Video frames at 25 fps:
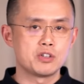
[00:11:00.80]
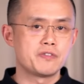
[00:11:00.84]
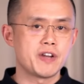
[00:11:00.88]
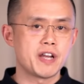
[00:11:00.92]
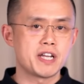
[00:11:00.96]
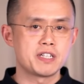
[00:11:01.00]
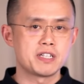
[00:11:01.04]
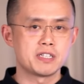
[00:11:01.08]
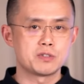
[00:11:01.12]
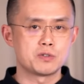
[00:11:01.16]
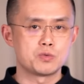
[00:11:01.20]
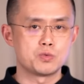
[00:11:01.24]

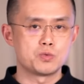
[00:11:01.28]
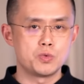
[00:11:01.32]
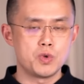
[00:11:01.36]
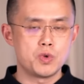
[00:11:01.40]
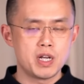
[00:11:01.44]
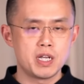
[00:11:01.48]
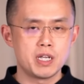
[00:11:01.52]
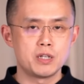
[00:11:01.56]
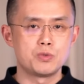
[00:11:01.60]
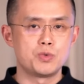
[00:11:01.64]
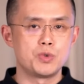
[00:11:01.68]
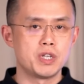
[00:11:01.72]
innovation is
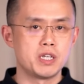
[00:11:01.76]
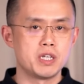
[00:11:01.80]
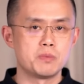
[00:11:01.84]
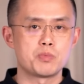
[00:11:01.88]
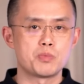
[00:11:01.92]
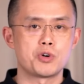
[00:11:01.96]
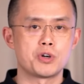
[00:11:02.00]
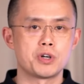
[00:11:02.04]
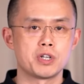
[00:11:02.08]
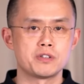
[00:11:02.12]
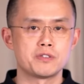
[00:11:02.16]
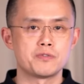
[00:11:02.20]
really, really
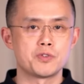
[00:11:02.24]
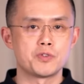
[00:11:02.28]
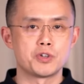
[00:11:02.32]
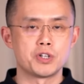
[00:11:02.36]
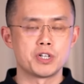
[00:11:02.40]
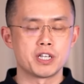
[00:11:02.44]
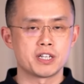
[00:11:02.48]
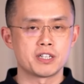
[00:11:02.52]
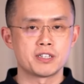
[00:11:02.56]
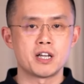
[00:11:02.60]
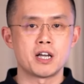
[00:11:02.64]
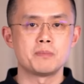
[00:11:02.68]
important
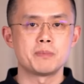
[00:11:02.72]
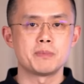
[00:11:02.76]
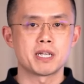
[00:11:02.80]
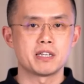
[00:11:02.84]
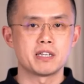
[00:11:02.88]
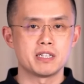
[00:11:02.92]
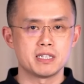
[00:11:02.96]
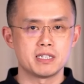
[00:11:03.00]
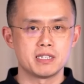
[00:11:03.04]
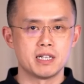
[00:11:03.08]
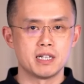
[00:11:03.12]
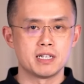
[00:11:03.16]
for
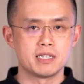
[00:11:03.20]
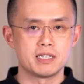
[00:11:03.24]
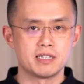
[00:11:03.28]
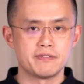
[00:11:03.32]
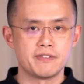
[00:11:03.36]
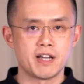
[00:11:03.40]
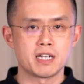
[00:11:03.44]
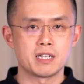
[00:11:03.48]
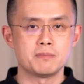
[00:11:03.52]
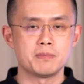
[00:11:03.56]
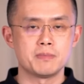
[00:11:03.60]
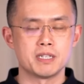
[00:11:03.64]
economic uh,
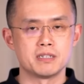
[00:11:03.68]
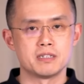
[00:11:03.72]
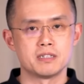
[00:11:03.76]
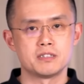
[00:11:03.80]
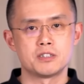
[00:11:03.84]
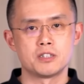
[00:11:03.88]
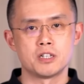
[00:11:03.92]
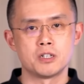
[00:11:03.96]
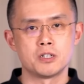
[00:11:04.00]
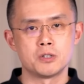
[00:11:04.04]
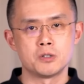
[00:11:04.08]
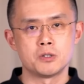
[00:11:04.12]
development.
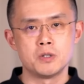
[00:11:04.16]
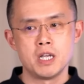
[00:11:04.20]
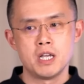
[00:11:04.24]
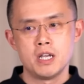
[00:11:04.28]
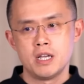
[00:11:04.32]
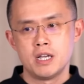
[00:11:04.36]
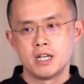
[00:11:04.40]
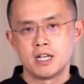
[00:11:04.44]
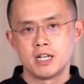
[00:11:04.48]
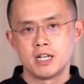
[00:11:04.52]
So